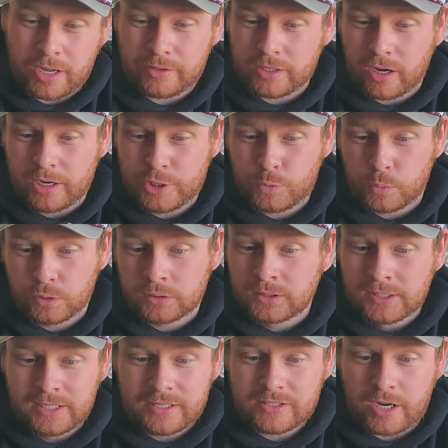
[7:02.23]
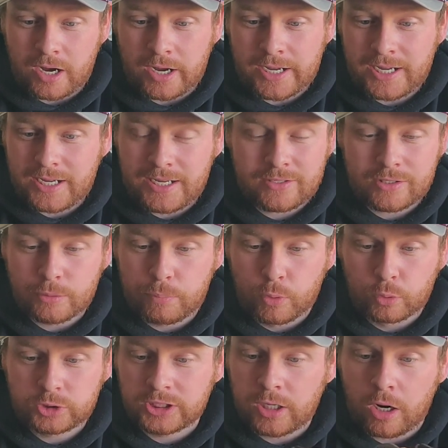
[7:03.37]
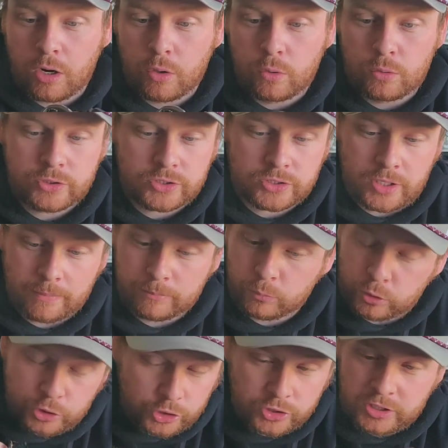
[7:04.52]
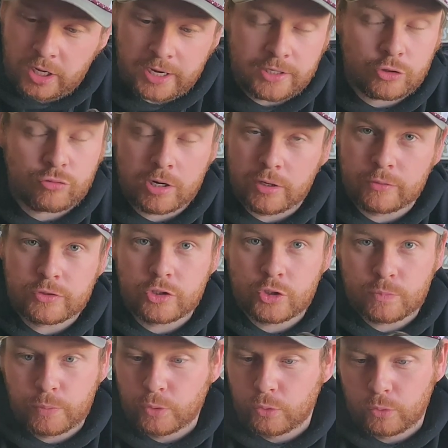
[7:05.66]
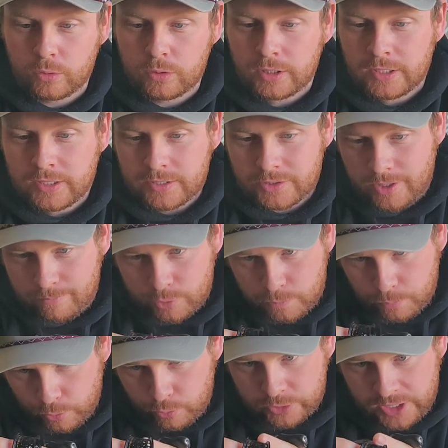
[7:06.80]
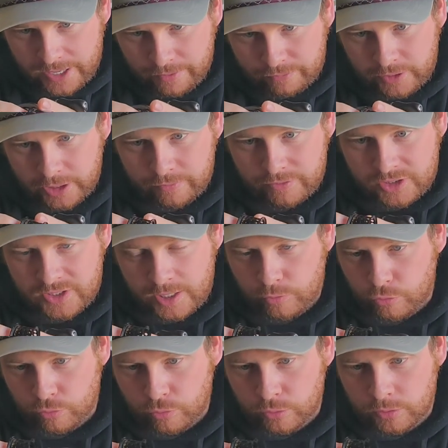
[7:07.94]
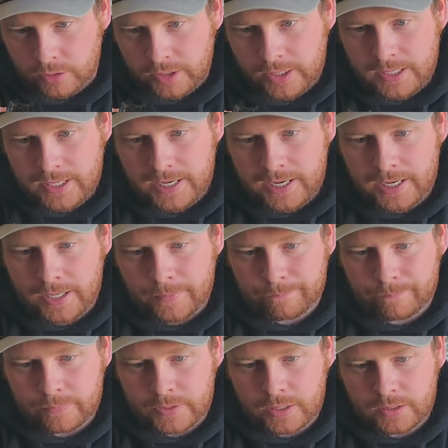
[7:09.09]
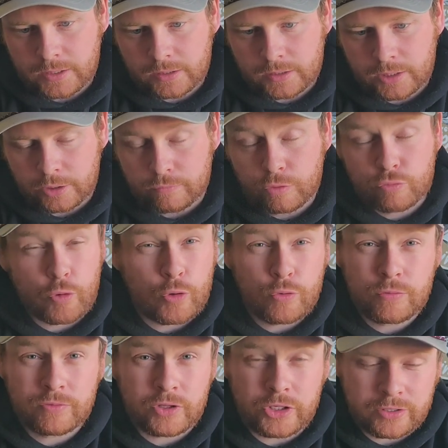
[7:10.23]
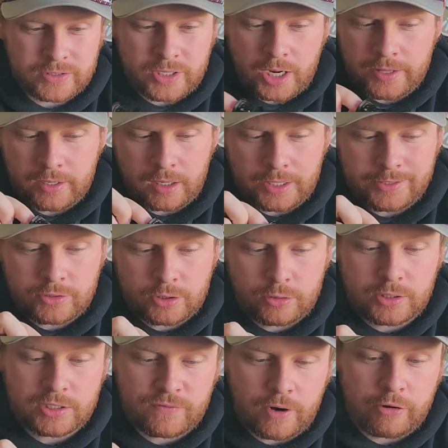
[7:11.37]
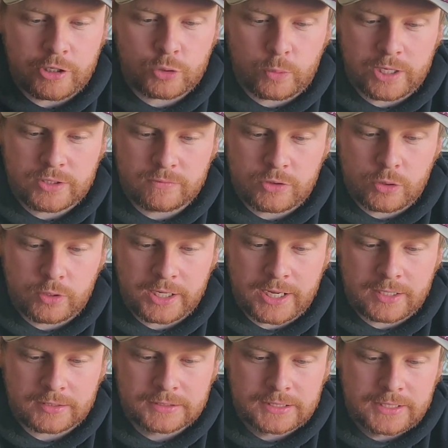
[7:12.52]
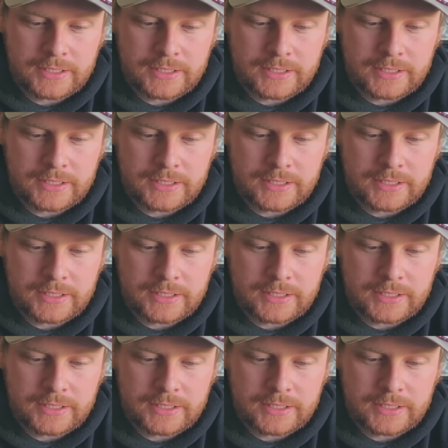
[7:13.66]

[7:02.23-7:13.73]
Other guys will tie it into the ported holes. Some will just tie it straight onto the spool. Some spools have kind of a central kind of groove that you can tie the line to. There's various ways of doing it.